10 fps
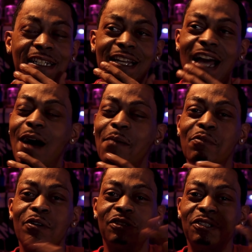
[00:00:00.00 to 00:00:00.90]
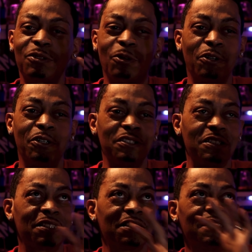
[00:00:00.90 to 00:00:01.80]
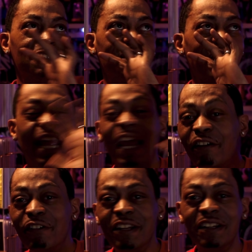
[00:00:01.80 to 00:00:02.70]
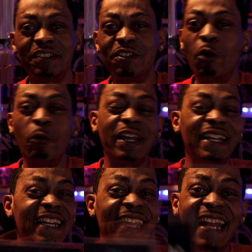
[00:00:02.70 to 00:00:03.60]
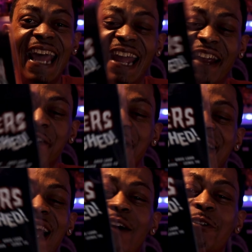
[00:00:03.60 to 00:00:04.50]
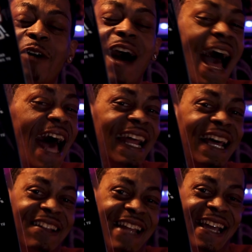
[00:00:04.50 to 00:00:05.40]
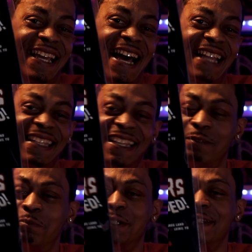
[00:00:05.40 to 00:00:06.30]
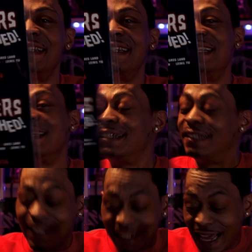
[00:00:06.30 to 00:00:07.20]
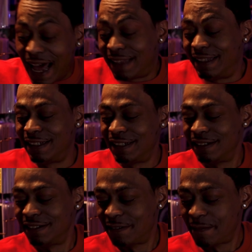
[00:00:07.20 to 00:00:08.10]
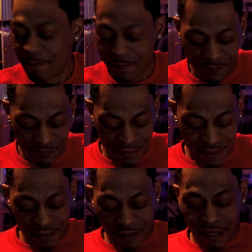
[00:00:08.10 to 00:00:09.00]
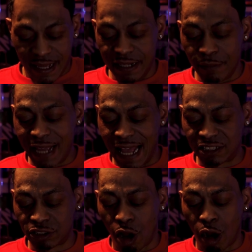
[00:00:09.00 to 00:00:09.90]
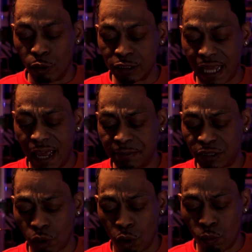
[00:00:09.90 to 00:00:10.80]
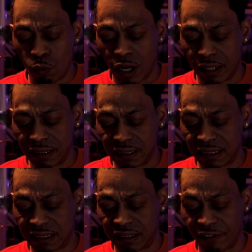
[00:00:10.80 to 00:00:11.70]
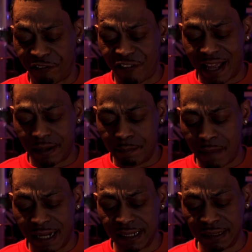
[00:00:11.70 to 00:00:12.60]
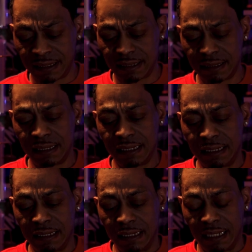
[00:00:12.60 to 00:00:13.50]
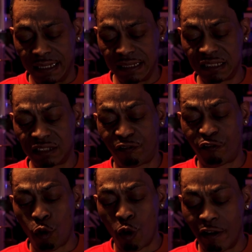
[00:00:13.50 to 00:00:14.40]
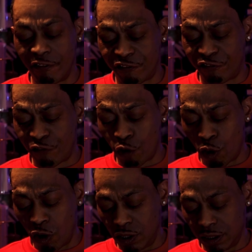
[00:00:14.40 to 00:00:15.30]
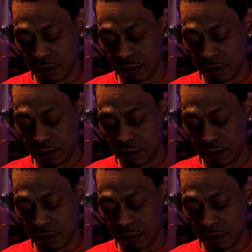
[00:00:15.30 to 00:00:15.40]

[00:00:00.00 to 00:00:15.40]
comic book stores area, nowhere near that area, and I don't know how the hell that got there, but it got there. Then we got Star Wars Episode 1. This is The Phantom Menace. And this is 4 of 4